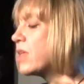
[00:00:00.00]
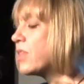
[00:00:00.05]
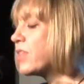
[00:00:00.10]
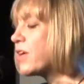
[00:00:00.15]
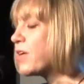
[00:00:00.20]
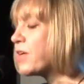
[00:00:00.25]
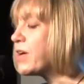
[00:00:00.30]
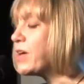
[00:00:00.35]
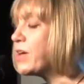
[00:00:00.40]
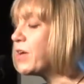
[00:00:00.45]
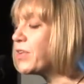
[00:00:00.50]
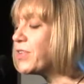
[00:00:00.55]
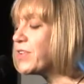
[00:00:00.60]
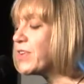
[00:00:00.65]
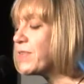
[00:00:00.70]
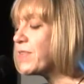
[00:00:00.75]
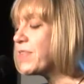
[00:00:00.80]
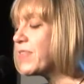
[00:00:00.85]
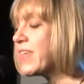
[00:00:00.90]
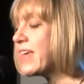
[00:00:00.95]
There are a lot
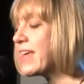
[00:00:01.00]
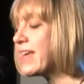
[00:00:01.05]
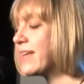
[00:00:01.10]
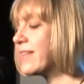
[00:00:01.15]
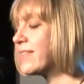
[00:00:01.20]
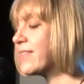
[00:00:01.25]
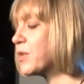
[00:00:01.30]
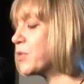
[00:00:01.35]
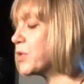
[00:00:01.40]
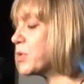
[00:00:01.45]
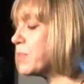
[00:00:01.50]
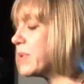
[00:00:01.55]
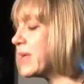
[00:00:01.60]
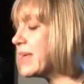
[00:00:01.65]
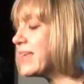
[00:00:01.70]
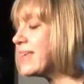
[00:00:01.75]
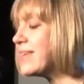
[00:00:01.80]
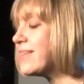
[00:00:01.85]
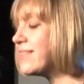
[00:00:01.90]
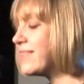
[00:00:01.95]
of things it would
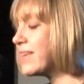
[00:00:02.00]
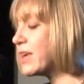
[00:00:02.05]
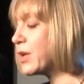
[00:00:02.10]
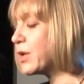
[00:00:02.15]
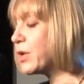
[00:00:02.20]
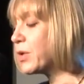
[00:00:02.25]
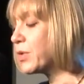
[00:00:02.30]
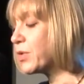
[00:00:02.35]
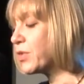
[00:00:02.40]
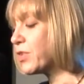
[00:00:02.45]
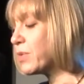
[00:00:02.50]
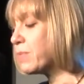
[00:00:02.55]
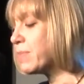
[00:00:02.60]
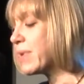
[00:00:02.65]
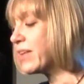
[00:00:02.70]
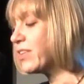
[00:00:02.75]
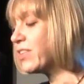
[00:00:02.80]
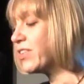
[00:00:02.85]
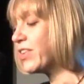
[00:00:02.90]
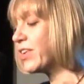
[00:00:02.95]
be easier not to
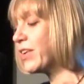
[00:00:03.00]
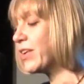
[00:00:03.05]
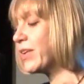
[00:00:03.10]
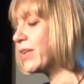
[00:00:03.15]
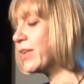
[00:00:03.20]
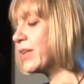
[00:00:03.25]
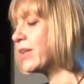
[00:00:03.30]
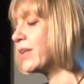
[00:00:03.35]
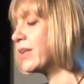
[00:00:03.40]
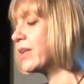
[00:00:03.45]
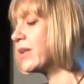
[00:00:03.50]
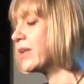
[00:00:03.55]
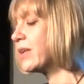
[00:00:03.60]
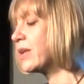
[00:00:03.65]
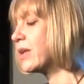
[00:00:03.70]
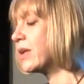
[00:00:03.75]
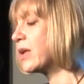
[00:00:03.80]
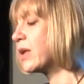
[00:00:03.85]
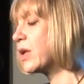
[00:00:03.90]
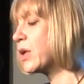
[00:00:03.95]
mention.
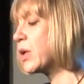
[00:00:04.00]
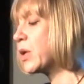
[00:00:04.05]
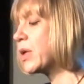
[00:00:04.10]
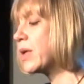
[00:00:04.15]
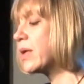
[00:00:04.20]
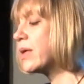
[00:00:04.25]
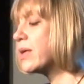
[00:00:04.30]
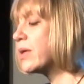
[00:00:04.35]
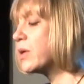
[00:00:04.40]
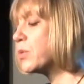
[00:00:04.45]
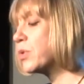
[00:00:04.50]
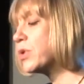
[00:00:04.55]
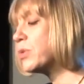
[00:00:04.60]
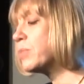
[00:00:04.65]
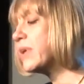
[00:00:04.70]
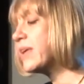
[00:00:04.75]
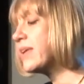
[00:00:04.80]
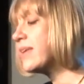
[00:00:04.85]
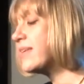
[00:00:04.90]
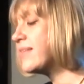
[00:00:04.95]
It would
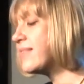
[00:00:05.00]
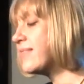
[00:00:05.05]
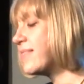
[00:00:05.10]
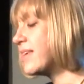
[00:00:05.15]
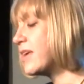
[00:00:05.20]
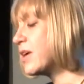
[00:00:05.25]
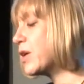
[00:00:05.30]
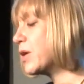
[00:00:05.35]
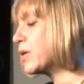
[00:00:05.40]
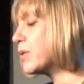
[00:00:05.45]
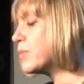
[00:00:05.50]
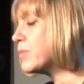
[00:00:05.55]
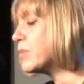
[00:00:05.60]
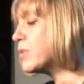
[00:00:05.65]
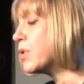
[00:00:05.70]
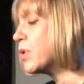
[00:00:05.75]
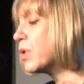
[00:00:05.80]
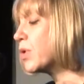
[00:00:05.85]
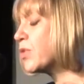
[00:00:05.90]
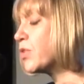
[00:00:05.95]
be easier
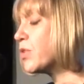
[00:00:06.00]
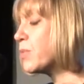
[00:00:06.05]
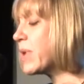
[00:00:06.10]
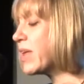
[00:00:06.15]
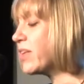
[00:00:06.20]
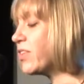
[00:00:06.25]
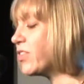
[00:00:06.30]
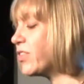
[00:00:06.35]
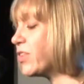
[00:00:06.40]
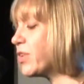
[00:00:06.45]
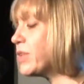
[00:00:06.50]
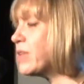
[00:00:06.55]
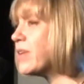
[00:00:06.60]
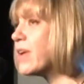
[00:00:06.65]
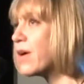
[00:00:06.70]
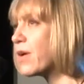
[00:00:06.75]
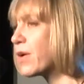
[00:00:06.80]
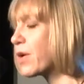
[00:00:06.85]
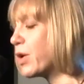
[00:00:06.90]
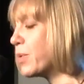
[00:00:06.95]
not to mention
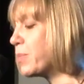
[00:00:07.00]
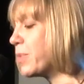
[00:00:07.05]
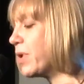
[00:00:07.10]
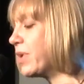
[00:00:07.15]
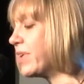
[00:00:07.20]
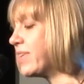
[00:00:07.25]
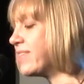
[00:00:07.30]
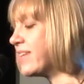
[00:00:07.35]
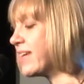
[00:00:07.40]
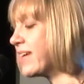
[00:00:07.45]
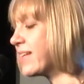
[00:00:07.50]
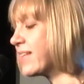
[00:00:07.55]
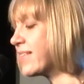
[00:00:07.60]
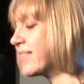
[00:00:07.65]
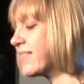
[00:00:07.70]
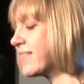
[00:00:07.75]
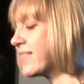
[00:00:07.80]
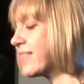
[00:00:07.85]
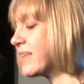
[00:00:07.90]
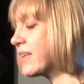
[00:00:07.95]

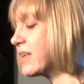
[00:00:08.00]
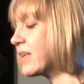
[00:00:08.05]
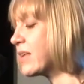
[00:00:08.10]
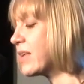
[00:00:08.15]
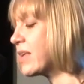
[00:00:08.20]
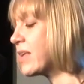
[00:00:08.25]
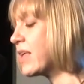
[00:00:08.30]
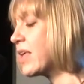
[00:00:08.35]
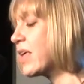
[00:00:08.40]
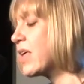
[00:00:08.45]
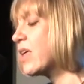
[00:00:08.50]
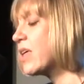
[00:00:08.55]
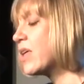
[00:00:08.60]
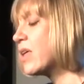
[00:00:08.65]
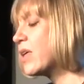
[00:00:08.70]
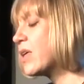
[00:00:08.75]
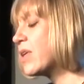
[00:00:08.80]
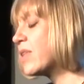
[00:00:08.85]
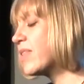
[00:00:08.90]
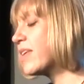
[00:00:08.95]
narco-politics.
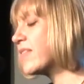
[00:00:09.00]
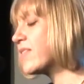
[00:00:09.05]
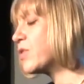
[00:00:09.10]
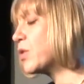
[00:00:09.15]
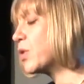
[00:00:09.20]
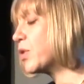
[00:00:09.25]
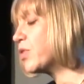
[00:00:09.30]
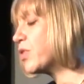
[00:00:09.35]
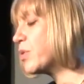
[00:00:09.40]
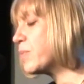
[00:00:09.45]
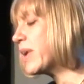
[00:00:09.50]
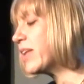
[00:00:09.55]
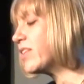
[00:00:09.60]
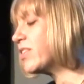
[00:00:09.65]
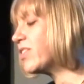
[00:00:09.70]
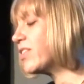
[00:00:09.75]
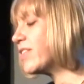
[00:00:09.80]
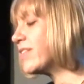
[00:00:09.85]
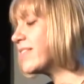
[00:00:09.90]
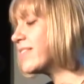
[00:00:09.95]
That's not to
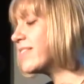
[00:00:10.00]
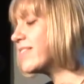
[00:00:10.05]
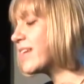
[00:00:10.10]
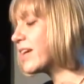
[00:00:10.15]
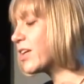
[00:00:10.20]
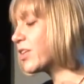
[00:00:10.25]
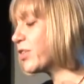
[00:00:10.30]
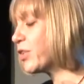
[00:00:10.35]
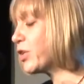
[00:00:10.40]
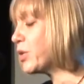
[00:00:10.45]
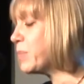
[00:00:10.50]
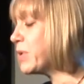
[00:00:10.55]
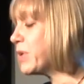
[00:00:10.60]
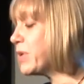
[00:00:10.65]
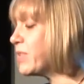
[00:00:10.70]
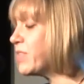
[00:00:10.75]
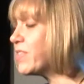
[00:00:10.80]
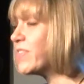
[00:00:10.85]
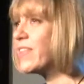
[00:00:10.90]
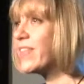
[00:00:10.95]
mention sexual
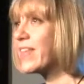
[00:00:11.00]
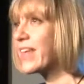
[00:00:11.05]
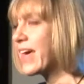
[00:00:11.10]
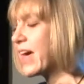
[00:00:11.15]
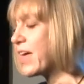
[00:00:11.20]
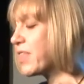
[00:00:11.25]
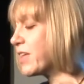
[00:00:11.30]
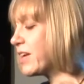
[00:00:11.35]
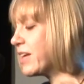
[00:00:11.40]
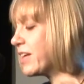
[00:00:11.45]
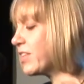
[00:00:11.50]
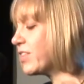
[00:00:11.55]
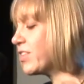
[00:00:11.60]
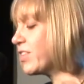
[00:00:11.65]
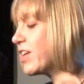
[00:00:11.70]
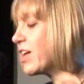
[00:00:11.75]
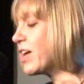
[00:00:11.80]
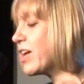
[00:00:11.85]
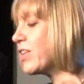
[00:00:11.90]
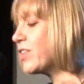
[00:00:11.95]
abuse in the Catholic
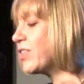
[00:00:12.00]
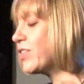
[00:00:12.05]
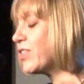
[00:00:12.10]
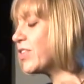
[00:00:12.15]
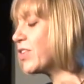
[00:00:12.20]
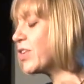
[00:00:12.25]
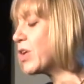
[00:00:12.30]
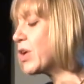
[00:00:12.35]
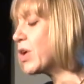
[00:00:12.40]
Church,